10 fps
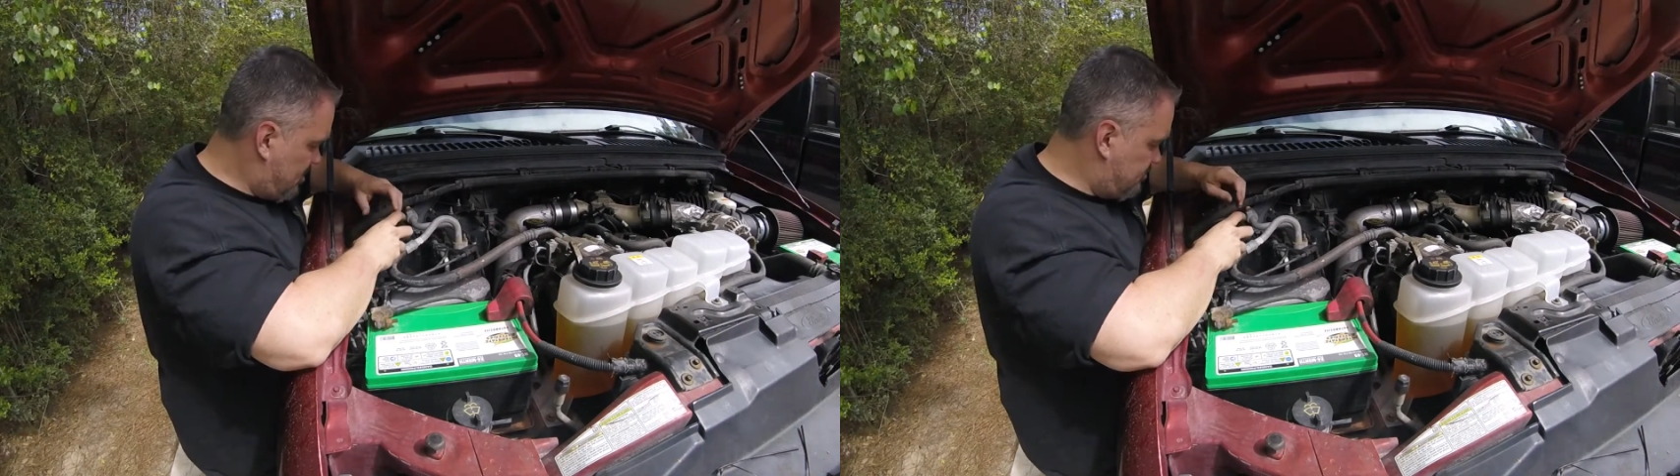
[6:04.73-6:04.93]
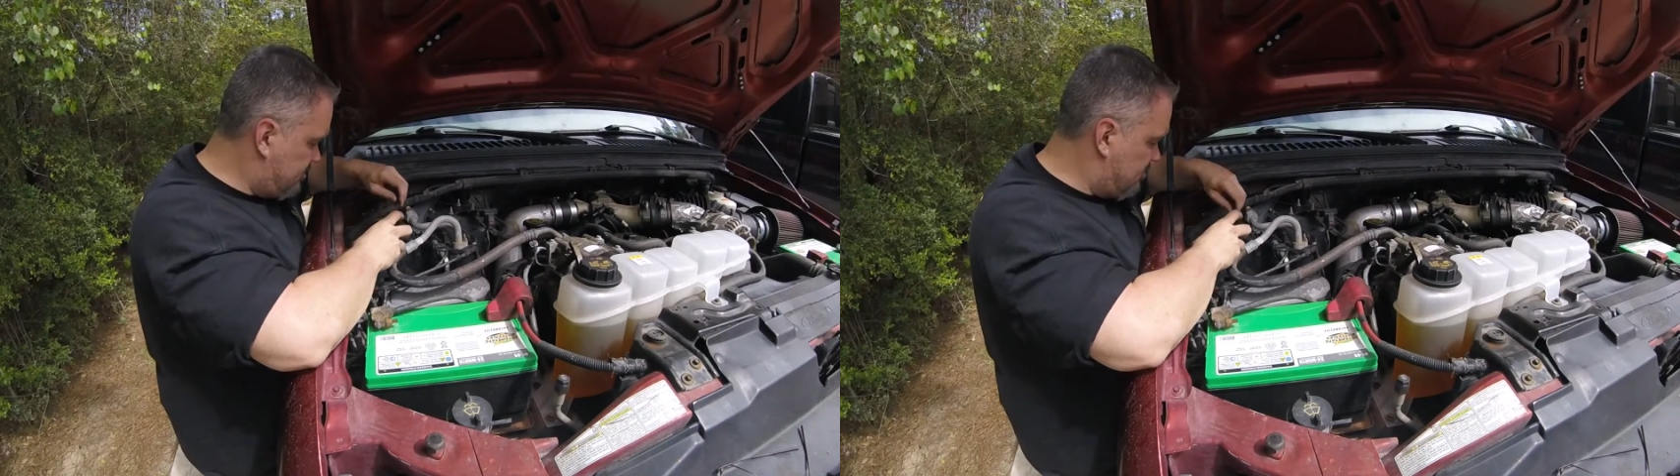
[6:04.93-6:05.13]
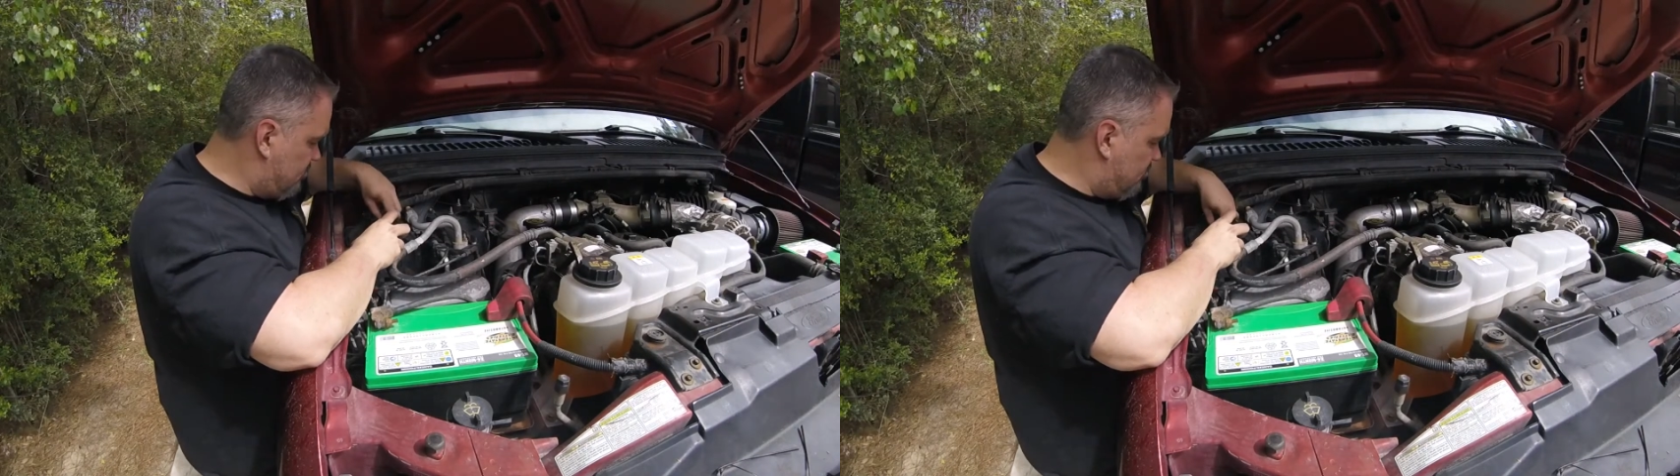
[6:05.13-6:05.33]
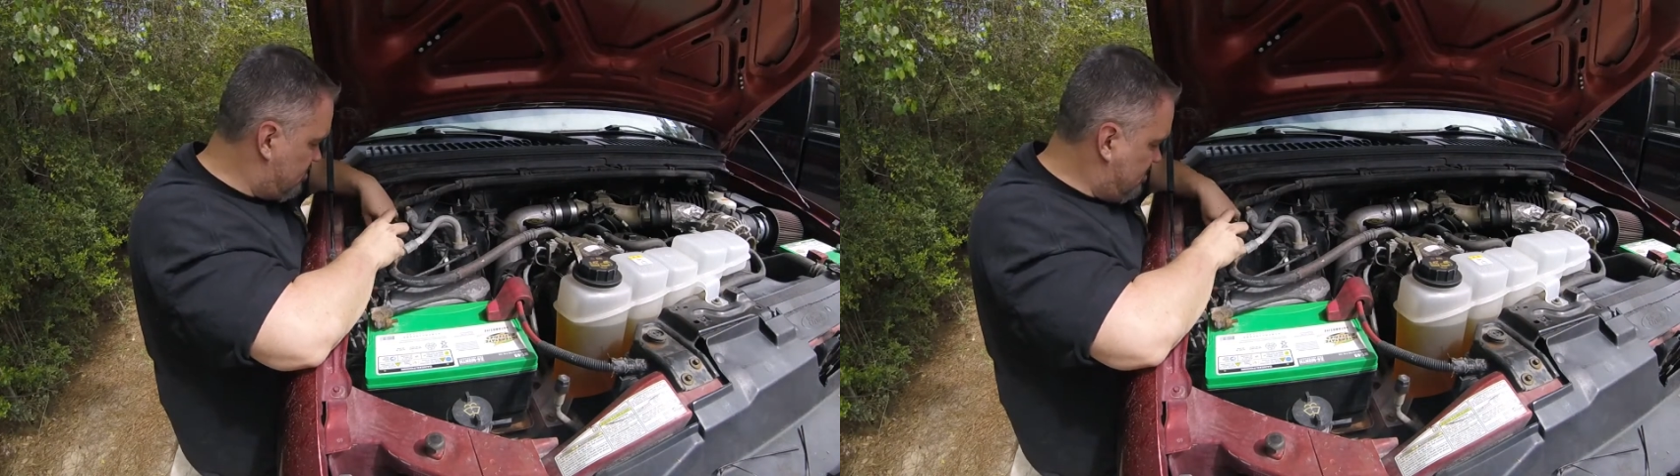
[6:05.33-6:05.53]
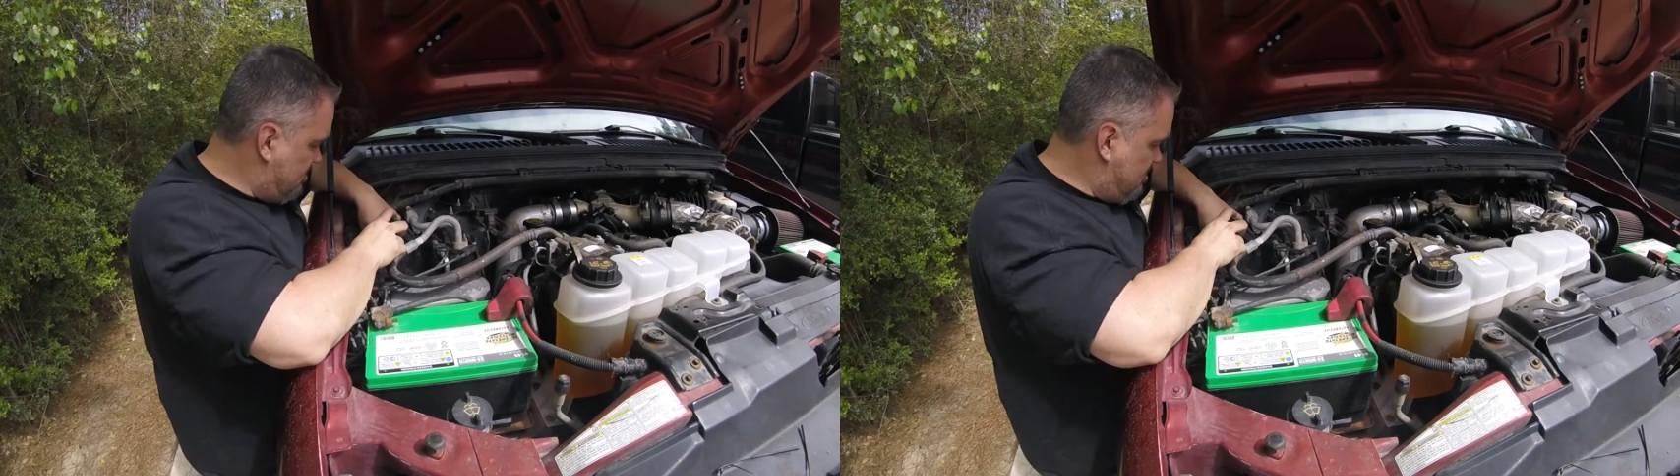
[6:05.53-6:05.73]
So
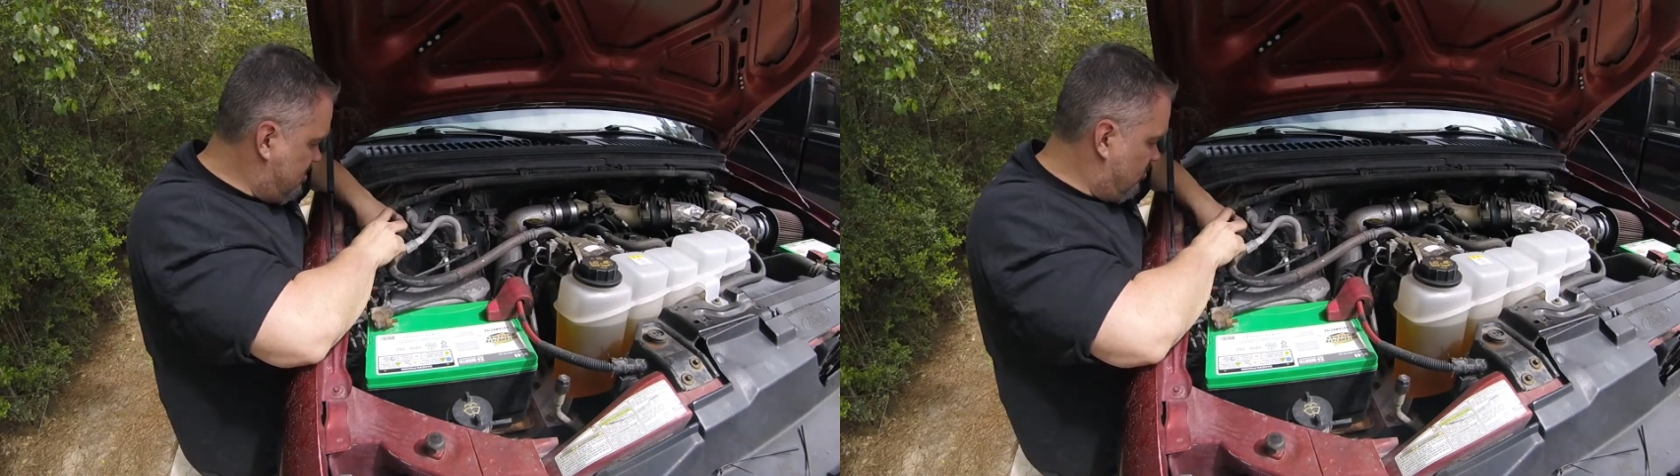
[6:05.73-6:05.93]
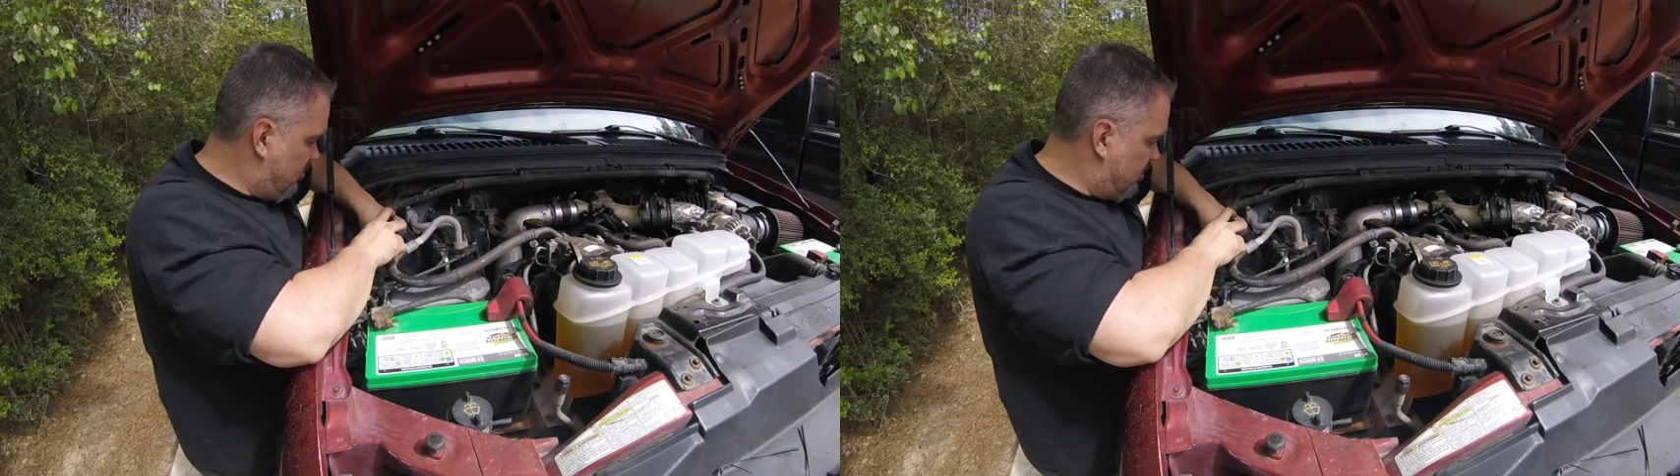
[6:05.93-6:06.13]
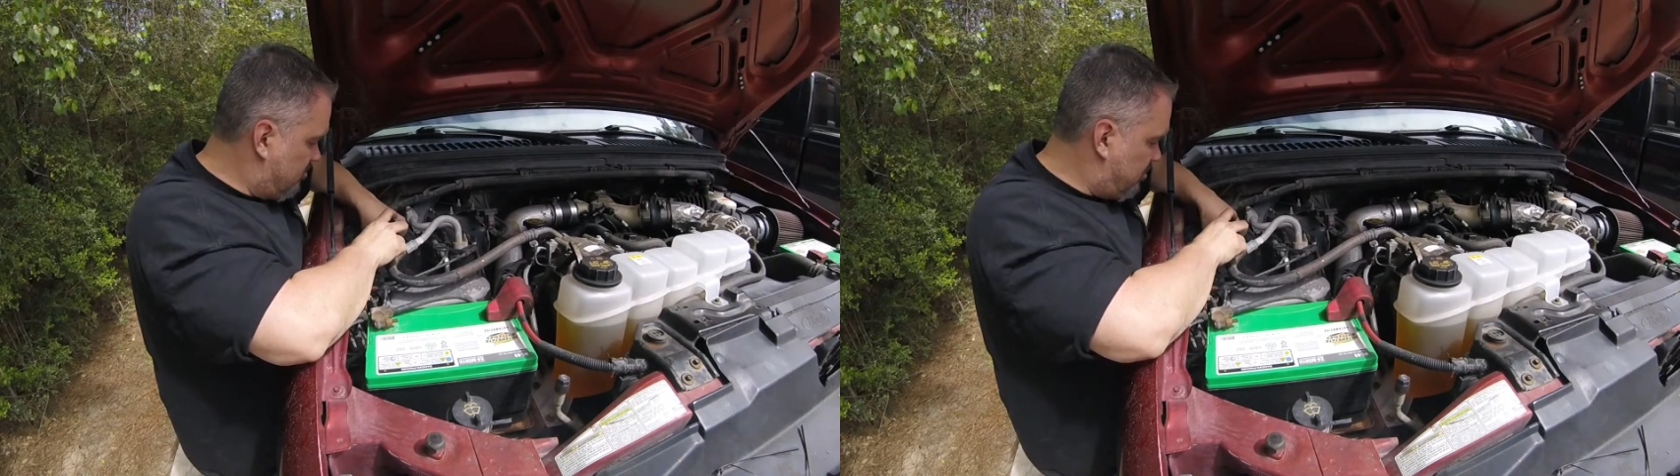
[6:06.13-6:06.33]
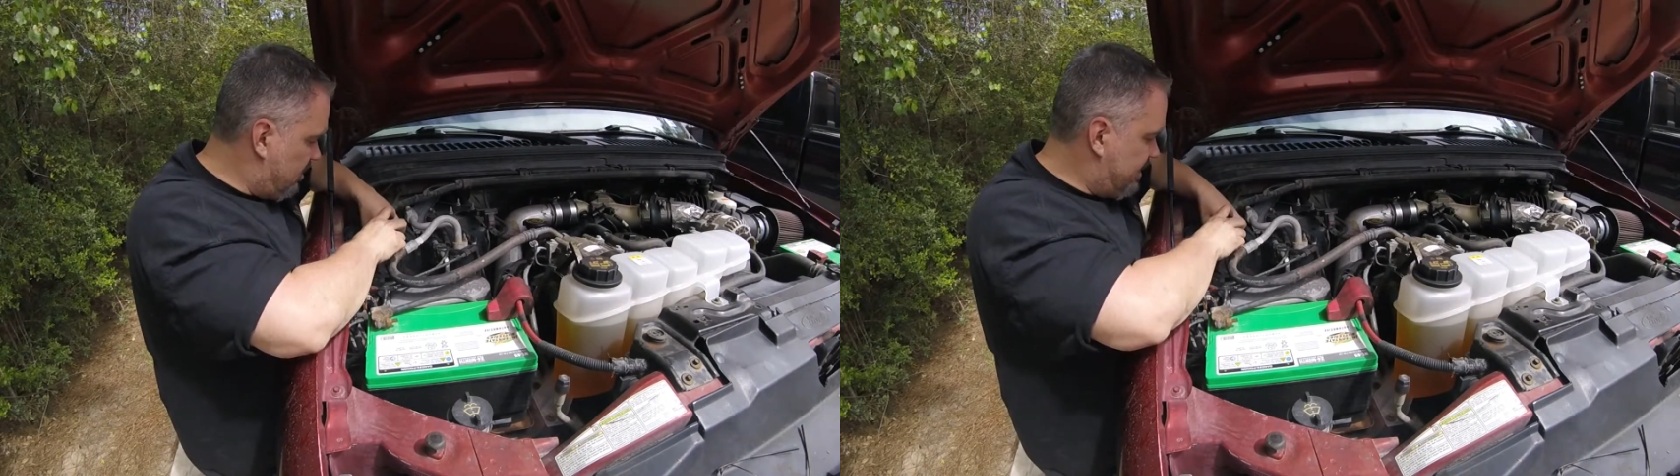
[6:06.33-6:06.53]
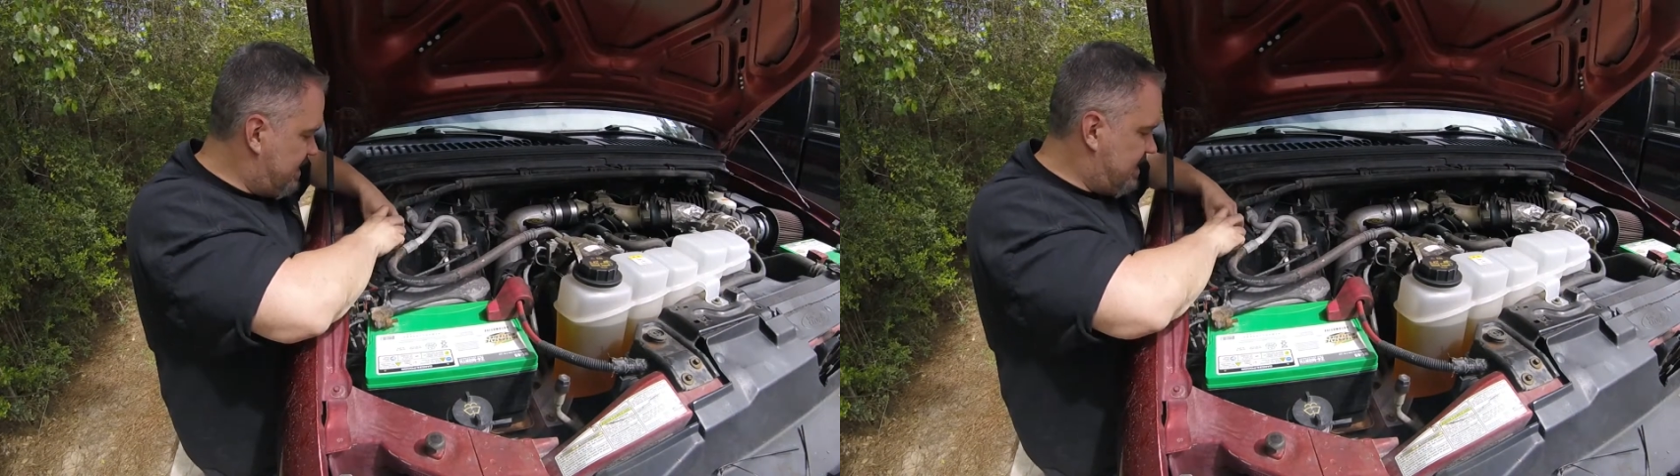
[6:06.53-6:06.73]
we're going to
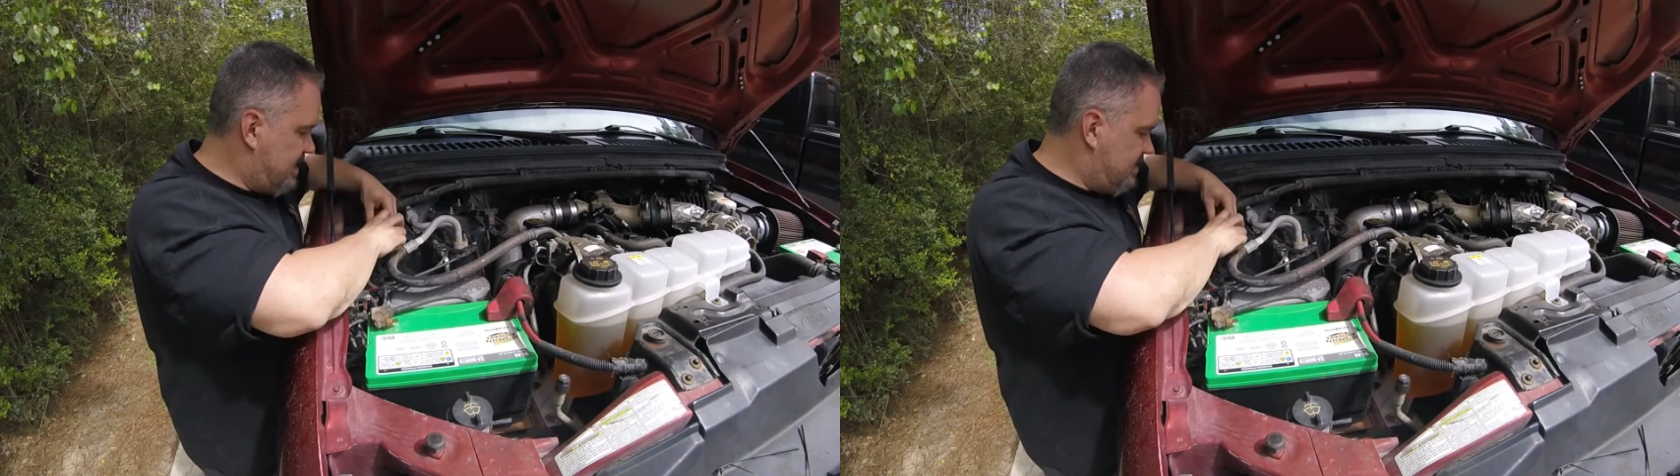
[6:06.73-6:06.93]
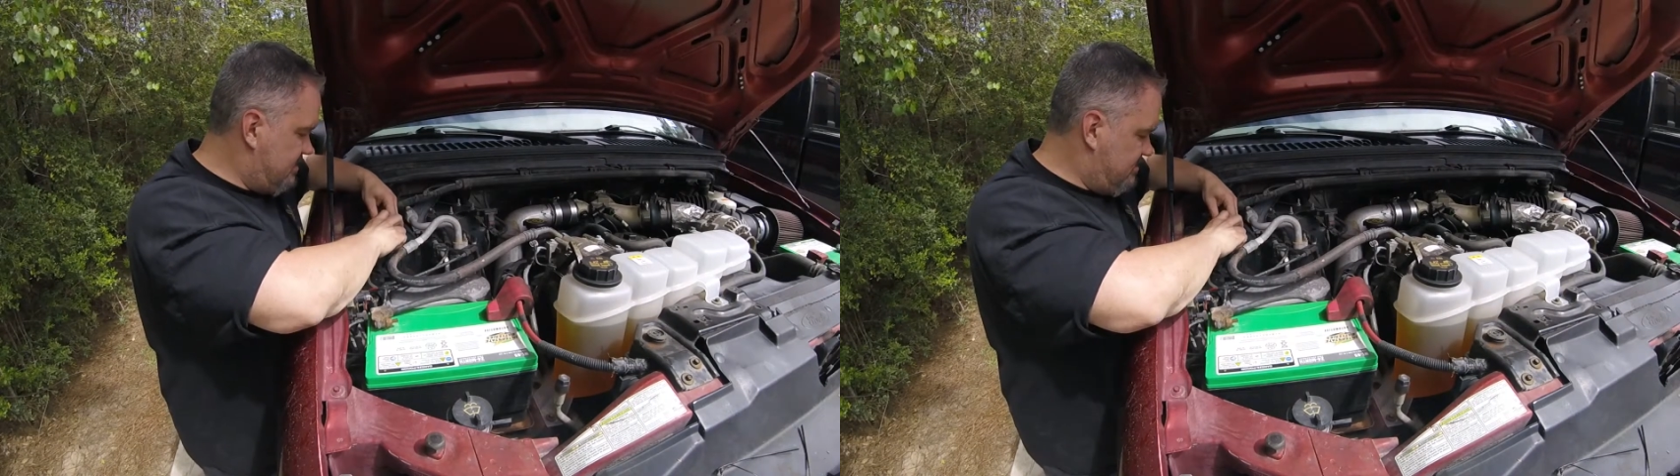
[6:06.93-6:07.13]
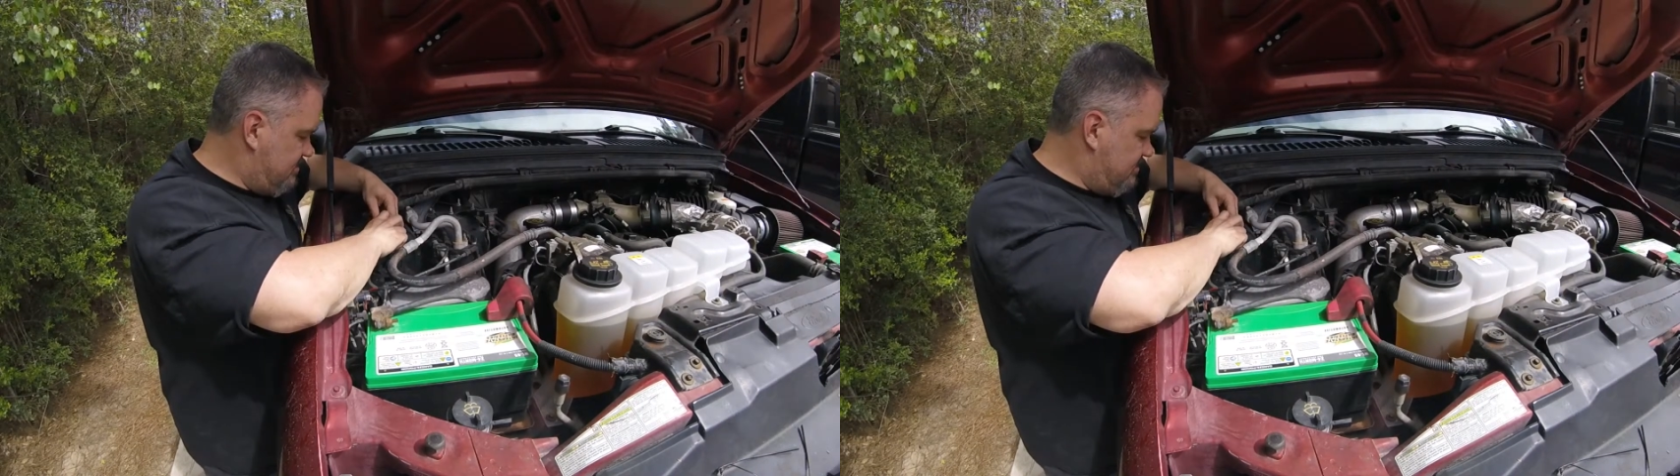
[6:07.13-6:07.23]
plug it in and